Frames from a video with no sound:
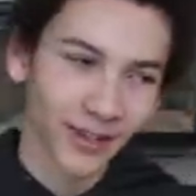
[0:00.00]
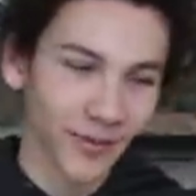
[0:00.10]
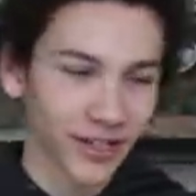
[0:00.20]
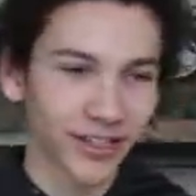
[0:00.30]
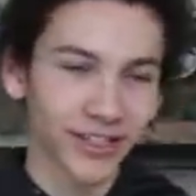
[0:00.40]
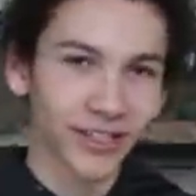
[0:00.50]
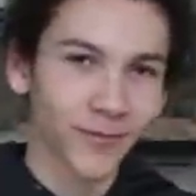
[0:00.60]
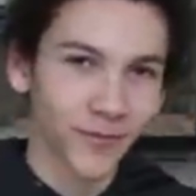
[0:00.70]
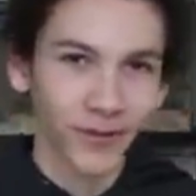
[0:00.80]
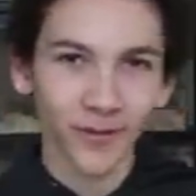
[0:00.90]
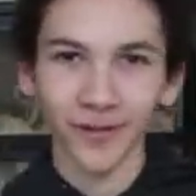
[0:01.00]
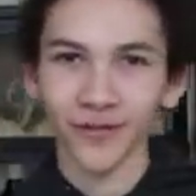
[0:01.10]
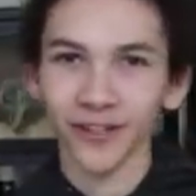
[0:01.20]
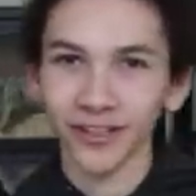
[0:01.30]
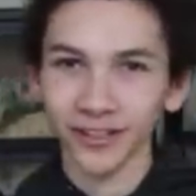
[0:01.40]
Am I gonna stop free roaming
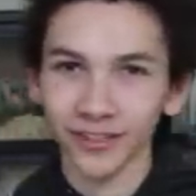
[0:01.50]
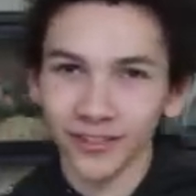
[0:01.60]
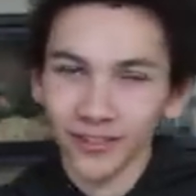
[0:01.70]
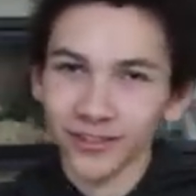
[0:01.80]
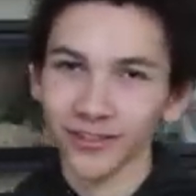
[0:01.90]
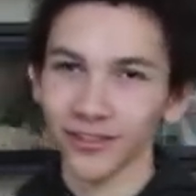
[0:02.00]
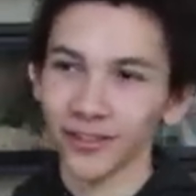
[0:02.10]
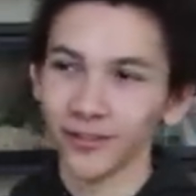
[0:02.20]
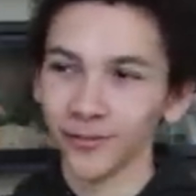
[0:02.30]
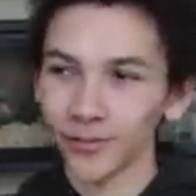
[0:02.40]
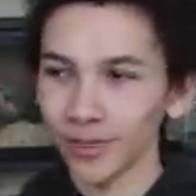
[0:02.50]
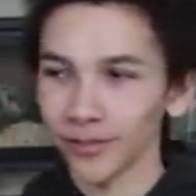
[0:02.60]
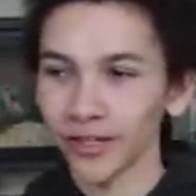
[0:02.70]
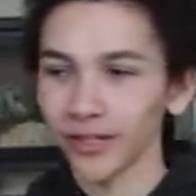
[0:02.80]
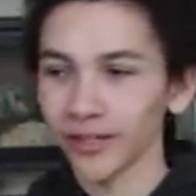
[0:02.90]
Franklin? No,
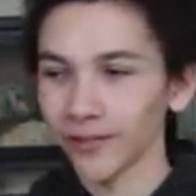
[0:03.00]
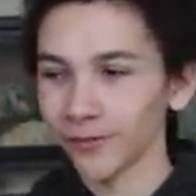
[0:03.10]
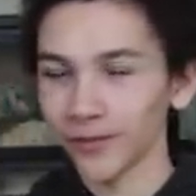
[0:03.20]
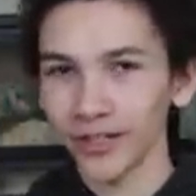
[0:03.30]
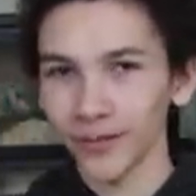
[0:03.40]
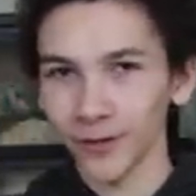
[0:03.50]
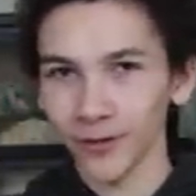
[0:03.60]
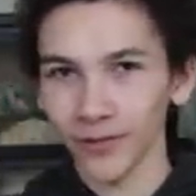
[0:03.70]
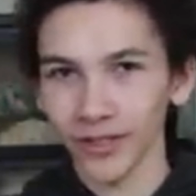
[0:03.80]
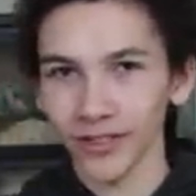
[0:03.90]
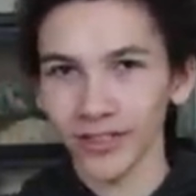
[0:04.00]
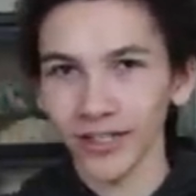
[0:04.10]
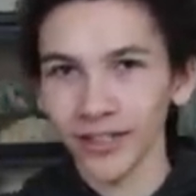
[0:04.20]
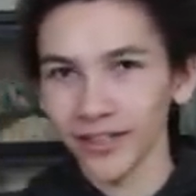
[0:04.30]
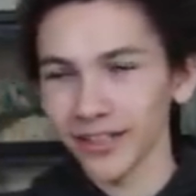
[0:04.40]
probably not. I've learned how to work with it.
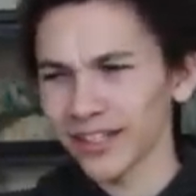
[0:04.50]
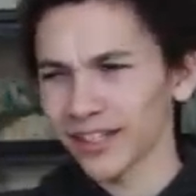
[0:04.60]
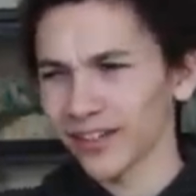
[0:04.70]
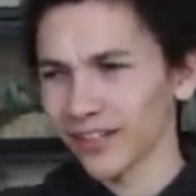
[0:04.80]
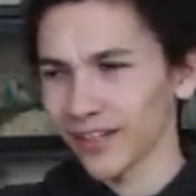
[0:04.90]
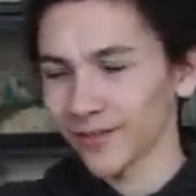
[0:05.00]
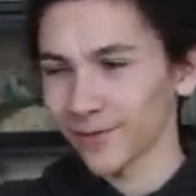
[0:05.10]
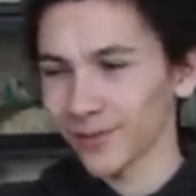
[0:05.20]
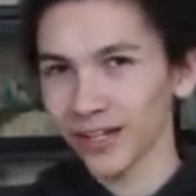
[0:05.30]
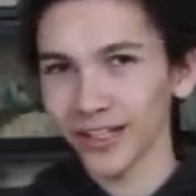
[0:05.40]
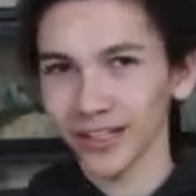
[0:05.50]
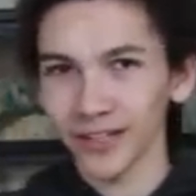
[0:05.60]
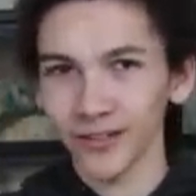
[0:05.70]
It's taken a lot of trial and